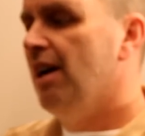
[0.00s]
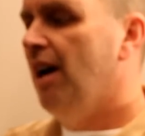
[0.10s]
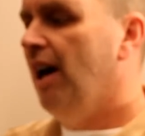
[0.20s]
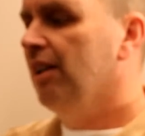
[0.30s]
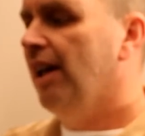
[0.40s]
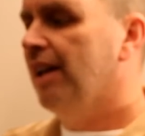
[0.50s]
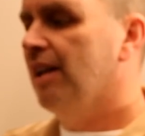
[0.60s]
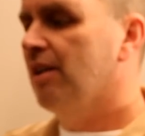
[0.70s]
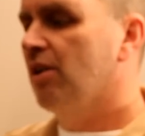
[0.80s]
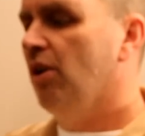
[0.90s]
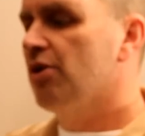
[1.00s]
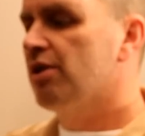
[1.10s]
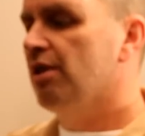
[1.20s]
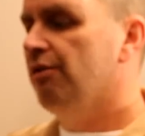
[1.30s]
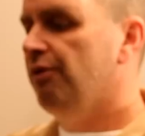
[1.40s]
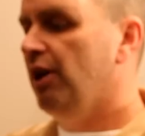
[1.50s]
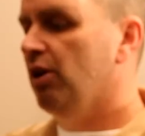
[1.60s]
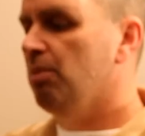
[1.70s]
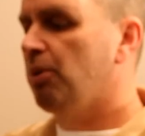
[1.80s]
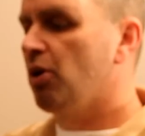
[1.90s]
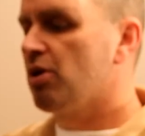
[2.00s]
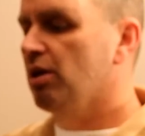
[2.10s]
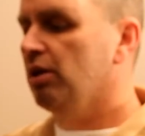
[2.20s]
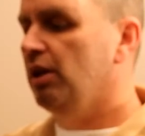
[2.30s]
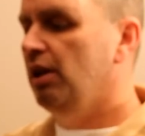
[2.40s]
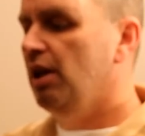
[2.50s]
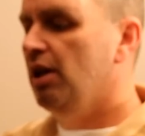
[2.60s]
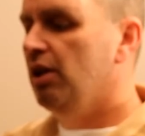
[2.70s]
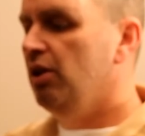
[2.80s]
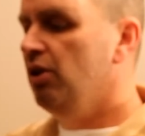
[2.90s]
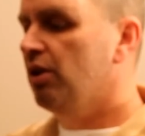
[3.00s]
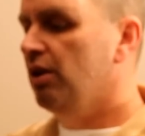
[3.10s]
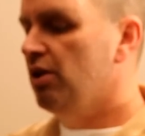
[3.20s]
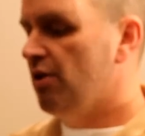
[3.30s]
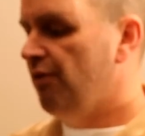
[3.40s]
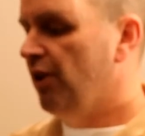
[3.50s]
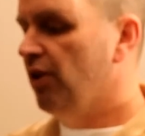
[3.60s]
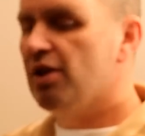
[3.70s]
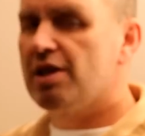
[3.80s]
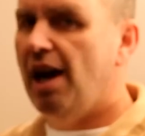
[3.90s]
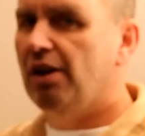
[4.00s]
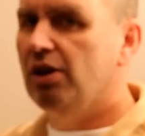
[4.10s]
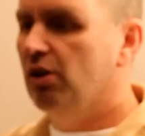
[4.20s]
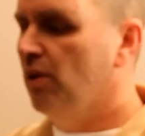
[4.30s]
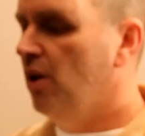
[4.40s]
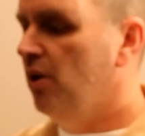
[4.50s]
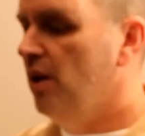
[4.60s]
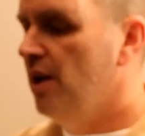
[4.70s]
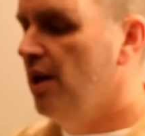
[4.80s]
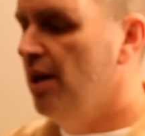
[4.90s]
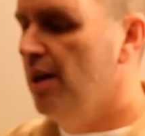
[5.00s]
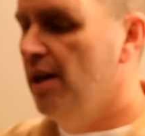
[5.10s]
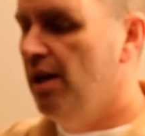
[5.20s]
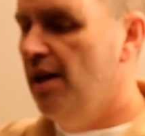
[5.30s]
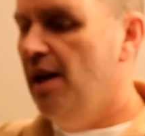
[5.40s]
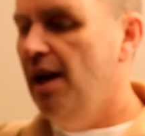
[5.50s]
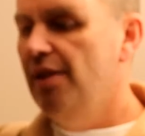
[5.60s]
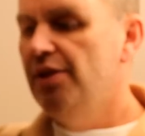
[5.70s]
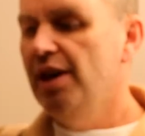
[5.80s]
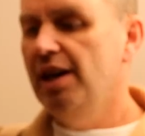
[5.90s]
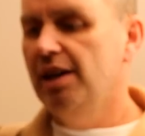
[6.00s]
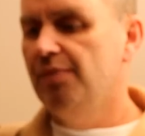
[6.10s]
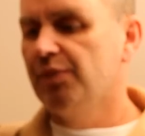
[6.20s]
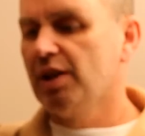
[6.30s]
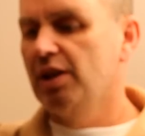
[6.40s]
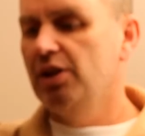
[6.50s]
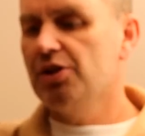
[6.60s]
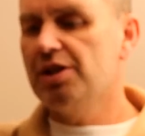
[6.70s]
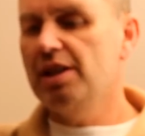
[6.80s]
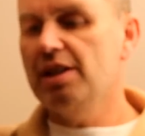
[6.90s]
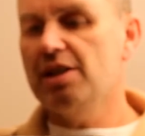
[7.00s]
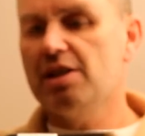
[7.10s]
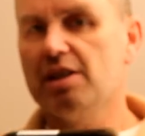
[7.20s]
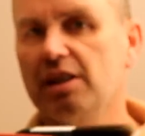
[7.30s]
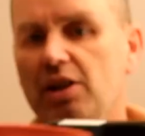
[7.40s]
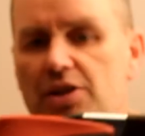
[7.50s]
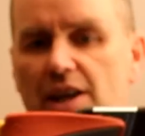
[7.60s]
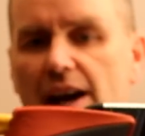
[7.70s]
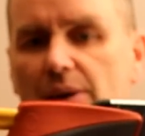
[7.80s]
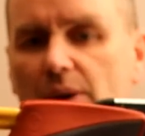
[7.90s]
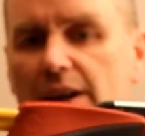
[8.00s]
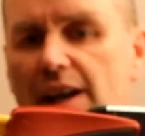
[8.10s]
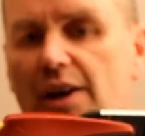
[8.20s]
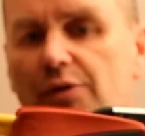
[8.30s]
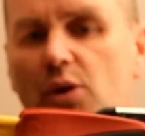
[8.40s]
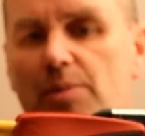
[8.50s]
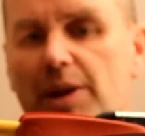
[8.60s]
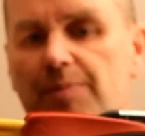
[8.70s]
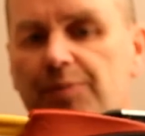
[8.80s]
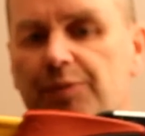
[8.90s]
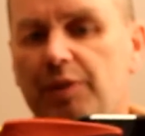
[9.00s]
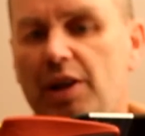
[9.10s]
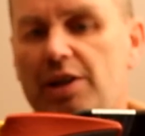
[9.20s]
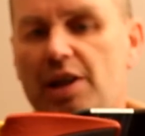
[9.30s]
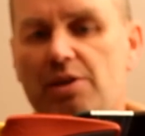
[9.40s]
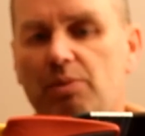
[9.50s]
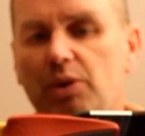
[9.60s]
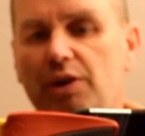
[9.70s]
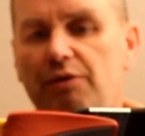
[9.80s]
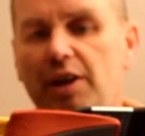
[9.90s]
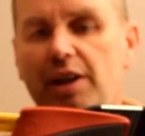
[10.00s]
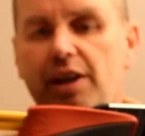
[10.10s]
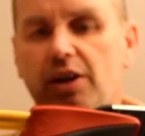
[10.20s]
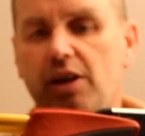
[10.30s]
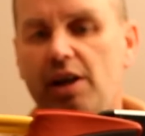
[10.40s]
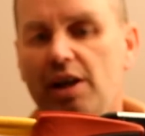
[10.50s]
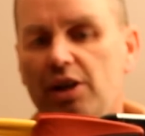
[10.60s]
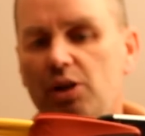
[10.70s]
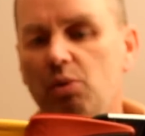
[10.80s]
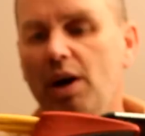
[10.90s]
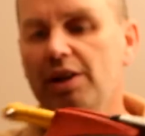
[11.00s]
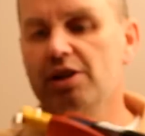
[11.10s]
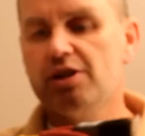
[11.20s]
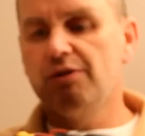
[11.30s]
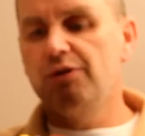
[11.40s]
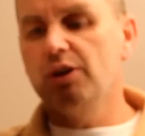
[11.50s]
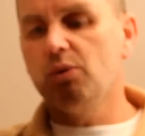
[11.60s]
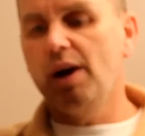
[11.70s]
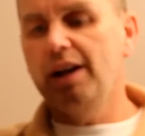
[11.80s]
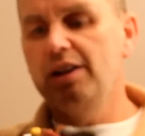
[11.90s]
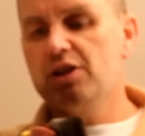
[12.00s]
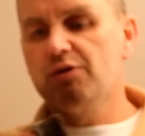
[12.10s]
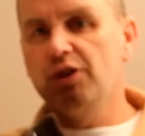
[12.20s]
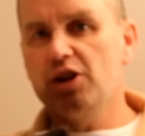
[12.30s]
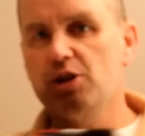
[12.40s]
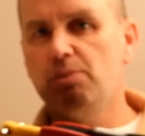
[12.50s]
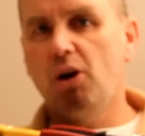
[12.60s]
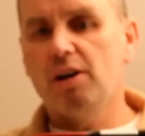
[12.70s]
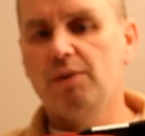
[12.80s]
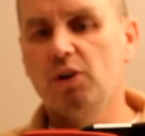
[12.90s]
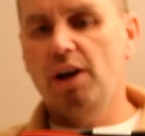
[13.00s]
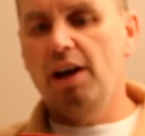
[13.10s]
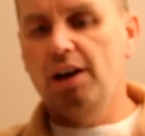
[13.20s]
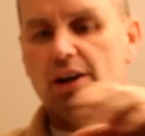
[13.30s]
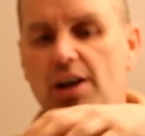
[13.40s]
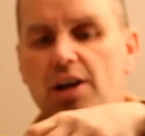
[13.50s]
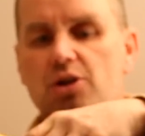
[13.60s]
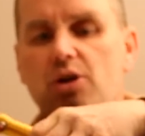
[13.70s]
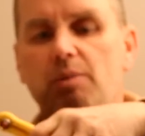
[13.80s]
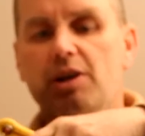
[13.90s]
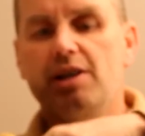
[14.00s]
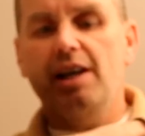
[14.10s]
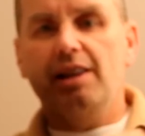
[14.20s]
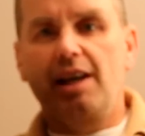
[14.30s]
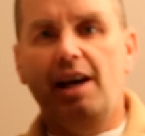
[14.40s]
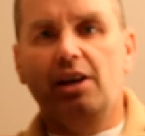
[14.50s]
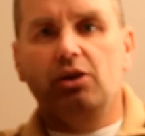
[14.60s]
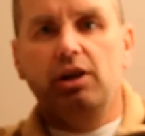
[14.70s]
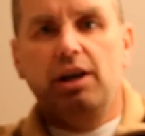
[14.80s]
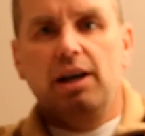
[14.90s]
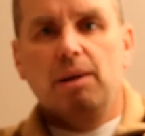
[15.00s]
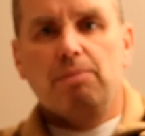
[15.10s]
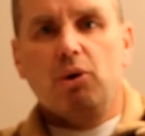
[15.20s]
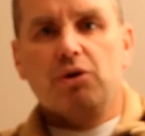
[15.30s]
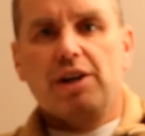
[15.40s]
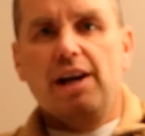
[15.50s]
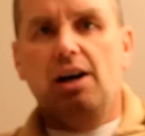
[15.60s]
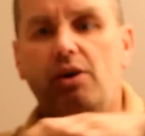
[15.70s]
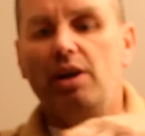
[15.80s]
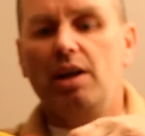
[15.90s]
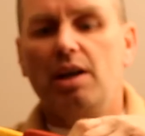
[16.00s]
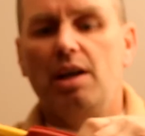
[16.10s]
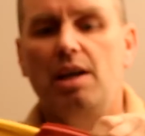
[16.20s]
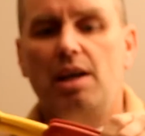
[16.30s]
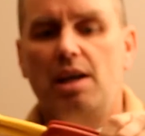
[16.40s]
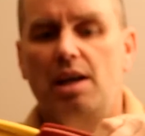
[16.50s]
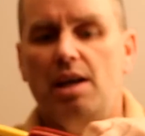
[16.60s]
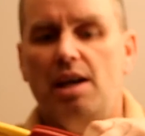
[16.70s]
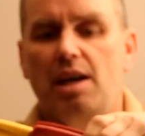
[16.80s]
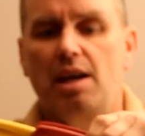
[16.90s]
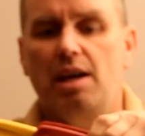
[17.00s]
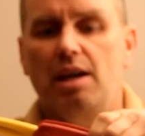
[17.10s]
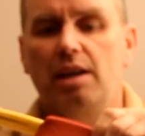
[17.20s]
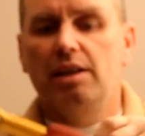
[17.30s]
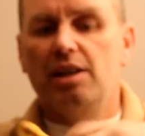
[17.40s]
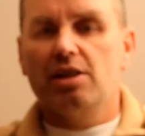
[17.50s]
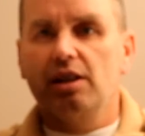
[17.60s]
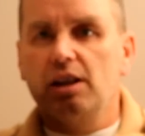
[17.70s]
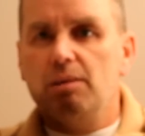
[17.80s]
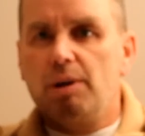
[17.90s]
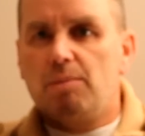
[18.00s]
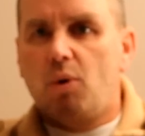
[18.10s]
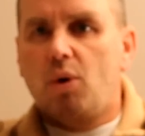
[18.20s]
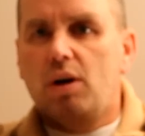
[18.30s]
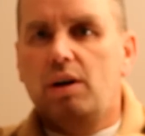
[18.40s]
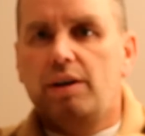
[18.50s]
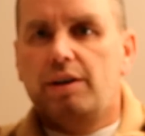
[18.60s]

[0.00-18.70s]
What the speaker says: I like it close to the ferrule personally. You can just figure this out on your own. And then you'll see that this is a little tight right now for me. It doesn't really fit in here. You want this to fit right in this fleshy part of your hand. So I'm going to take the handle and pull down. It needs a little bit more.